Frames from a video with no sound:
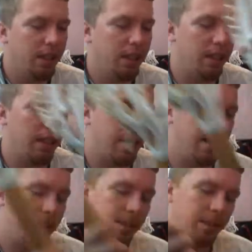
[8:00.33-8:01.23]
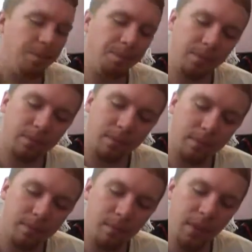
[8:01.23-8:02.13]
And
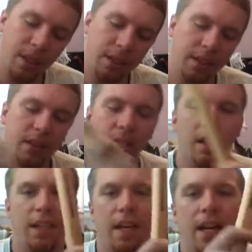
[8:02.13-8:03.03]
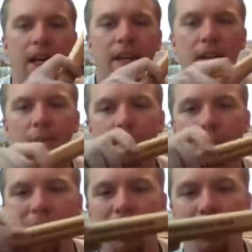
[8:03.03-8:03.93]
this is on a
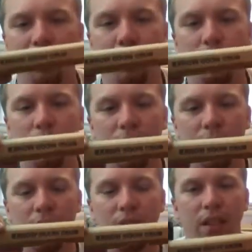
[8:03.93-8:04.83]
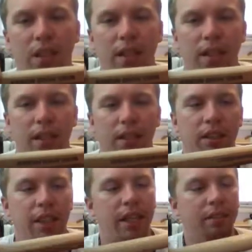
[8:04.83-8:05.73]
Bird Woodworks
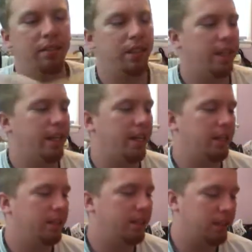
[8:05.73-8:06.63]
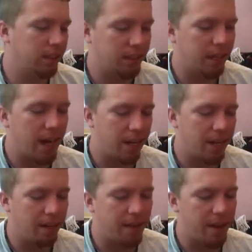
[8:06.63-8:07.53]
shaft, and it's just a guy
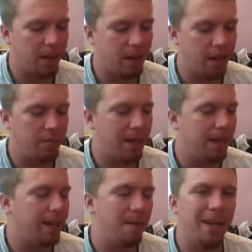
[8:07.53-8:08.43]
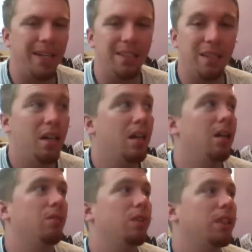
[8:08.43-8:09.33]
that I found on eBay that makes
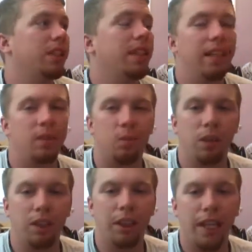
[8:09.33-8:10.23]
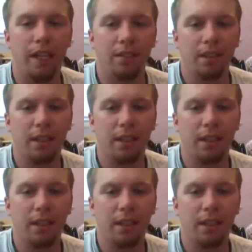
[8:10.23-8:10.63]
really nice wood shafts.